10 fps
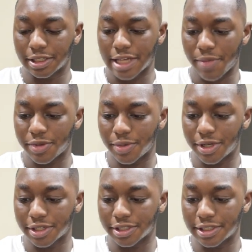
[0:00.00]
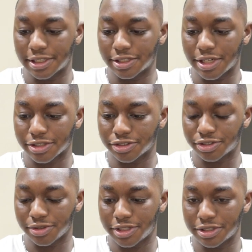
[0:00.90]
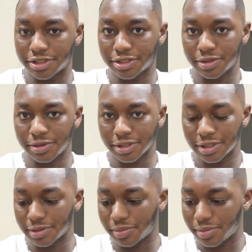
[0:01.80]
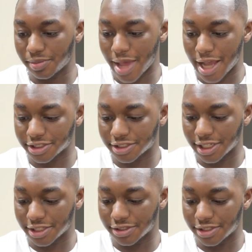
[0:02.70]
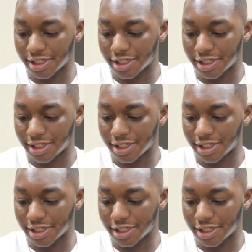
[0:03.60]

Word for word: Captain America and Doctor Strange mashed together.